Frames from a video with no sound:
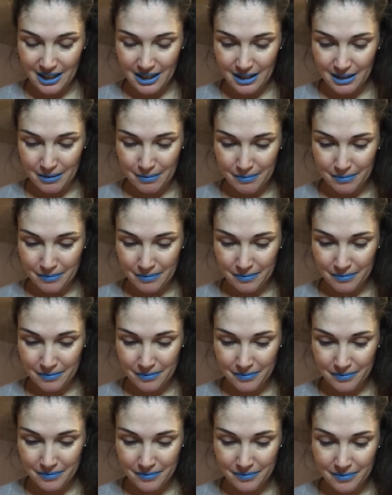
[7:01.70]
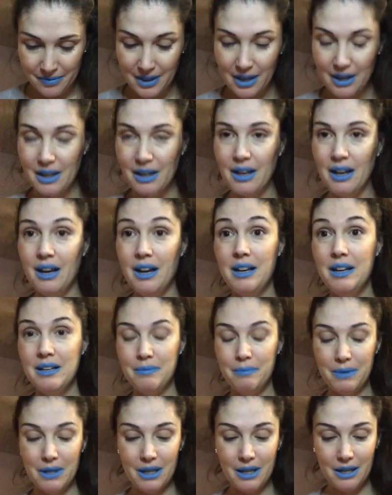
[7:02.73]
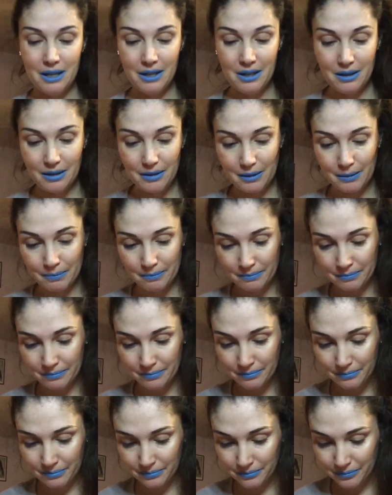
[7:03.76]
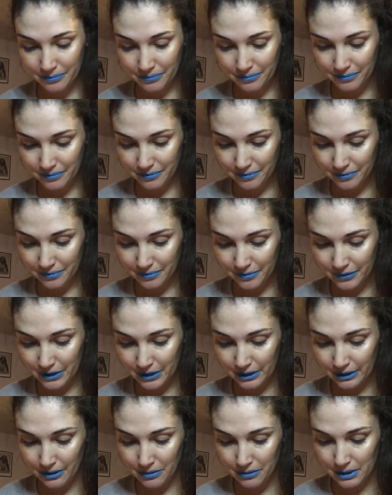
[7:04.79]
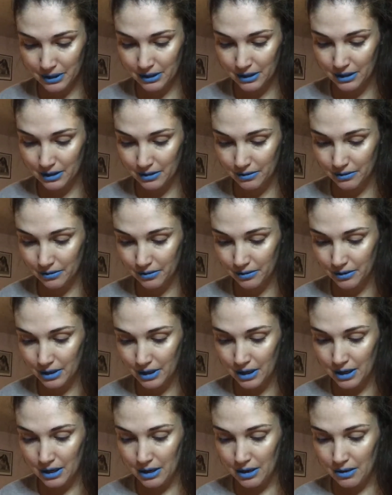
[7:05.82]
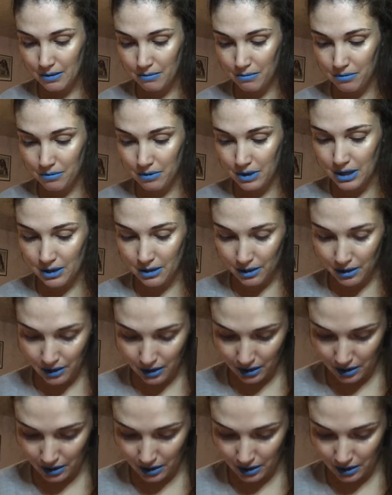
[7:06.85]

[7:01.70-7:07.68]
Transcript: um... I am like so in love with